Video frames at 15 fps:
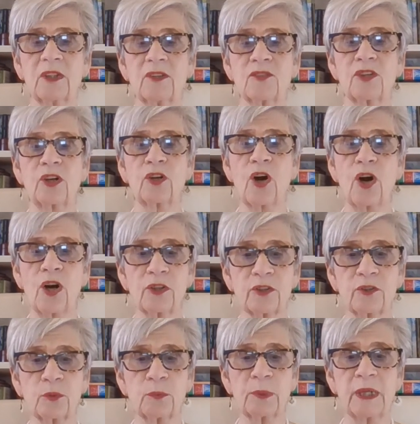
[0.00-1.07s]
So
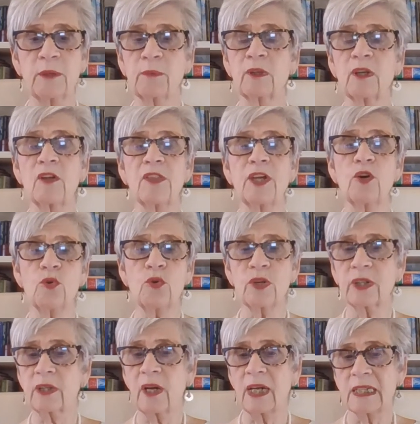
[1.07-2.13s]
cardinal people are the
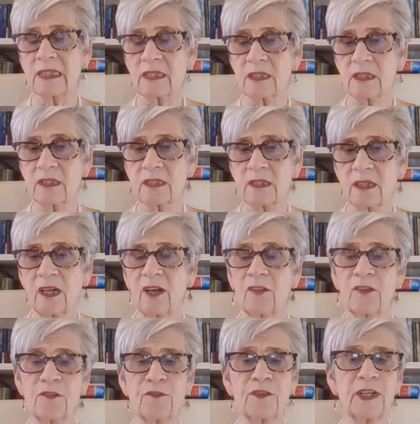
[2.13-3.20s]
organisers,
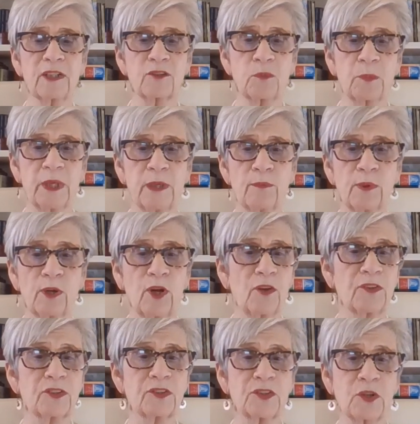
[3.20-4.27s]
the fixed people are
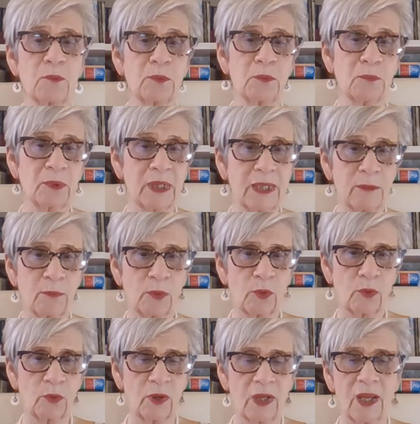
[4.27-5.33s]
the stubborn
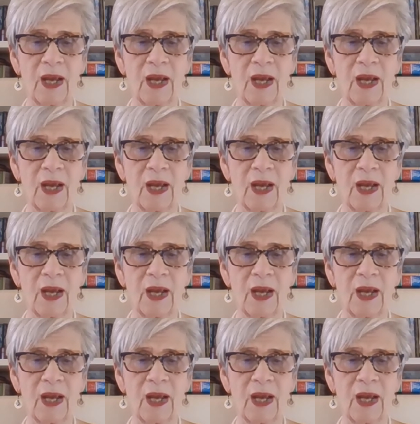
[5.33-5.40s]
people,